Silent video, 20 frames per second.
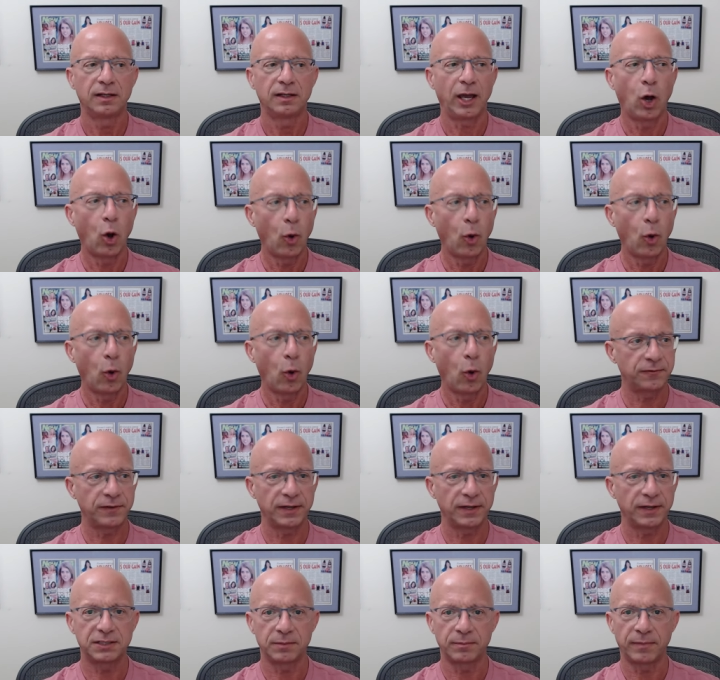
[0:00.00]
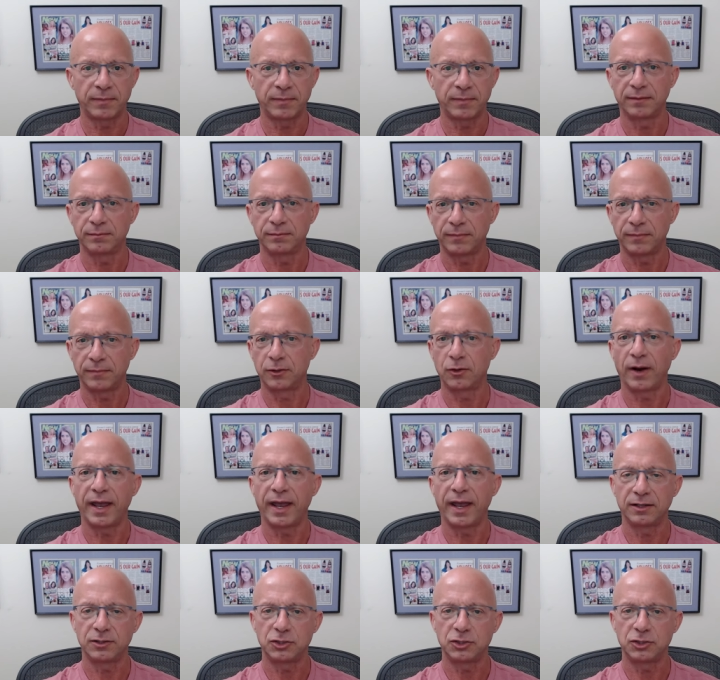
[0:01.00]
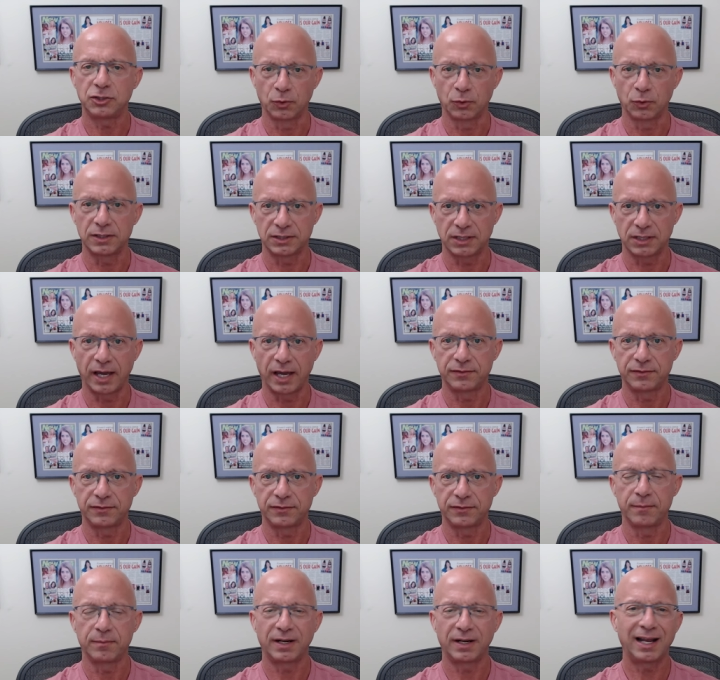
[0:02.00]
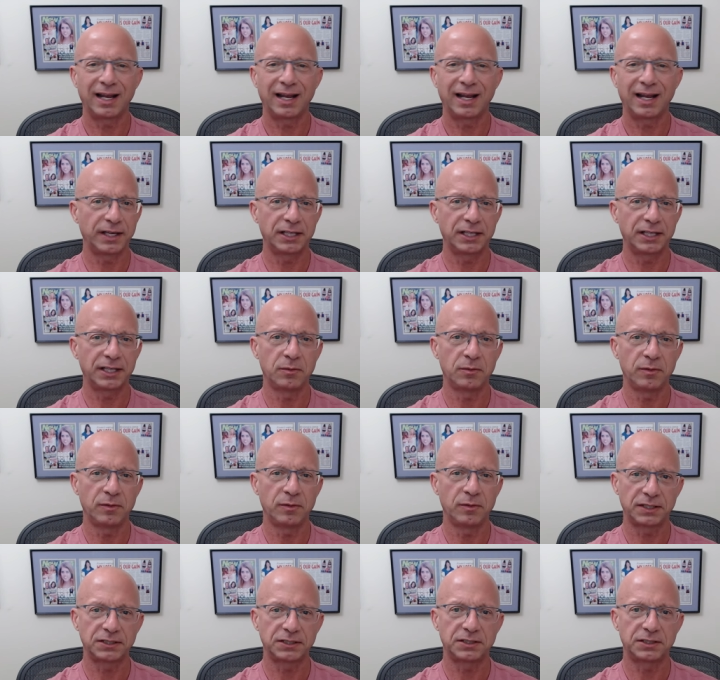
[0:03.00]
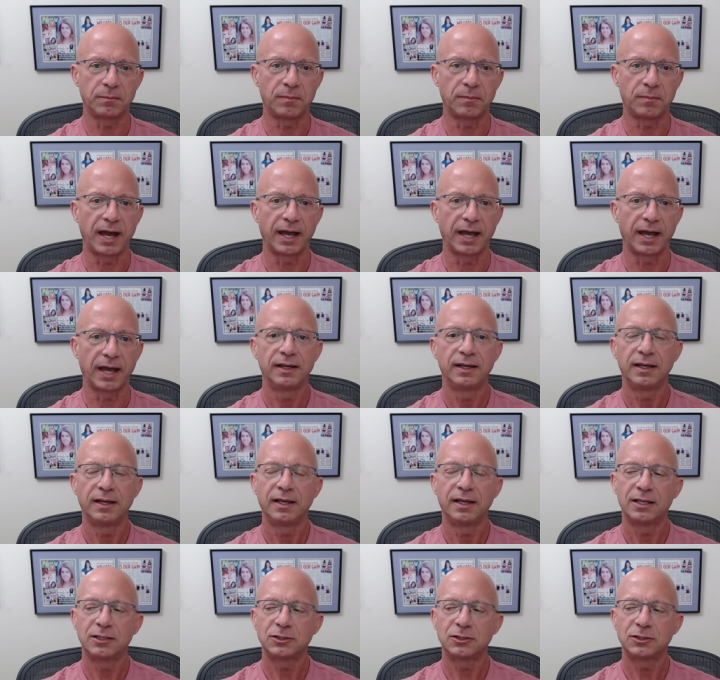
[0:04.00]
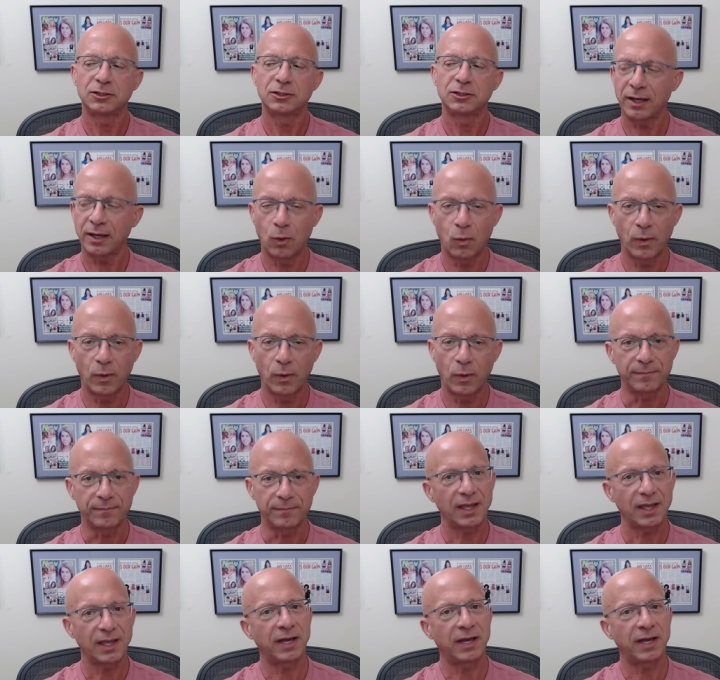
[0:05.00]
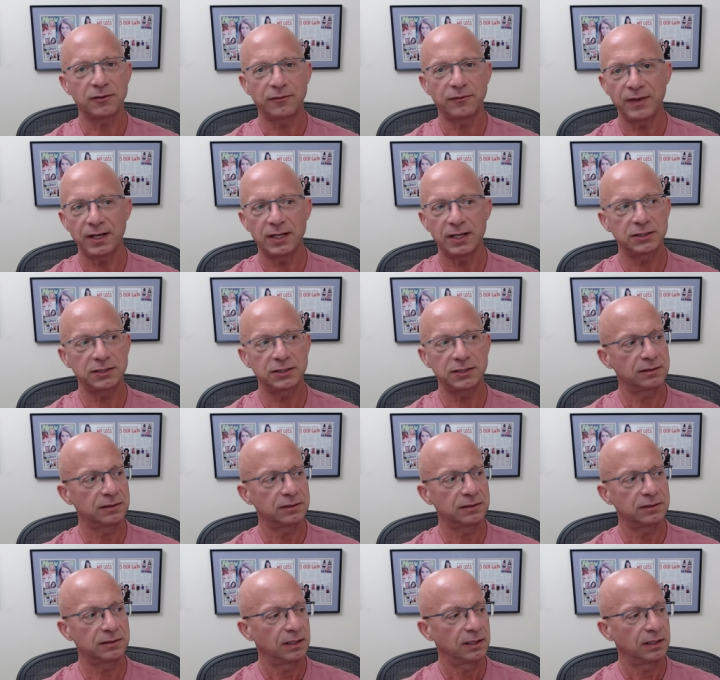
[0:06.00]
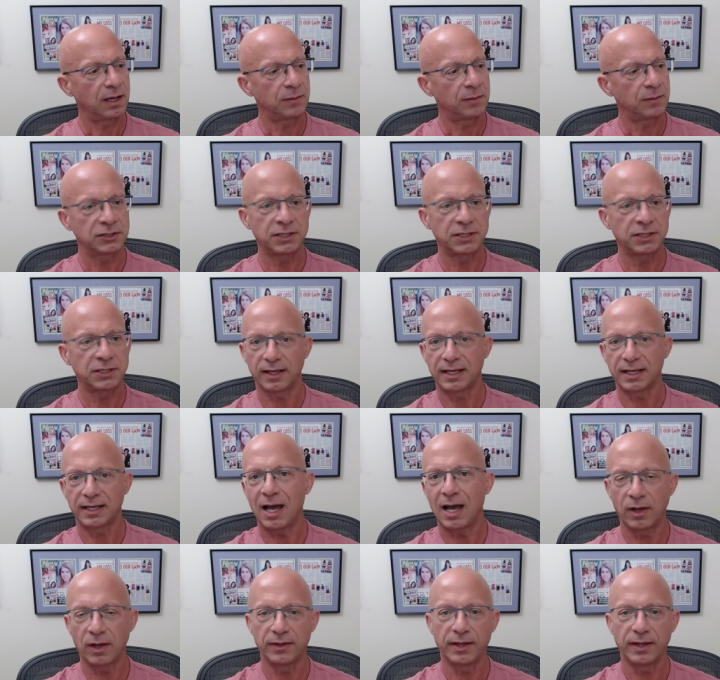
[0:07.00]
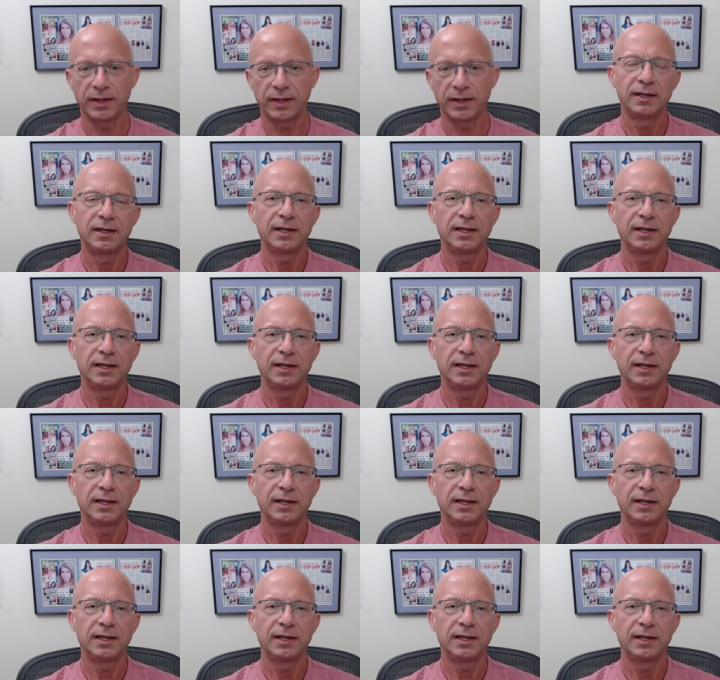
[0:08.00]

I hope it's fixed in my, my grandchildren's lifetime, but I don't think it's going to be fixed in mine. So I'm not going to wait. I'm not defeatist. I'm just not going to count on them.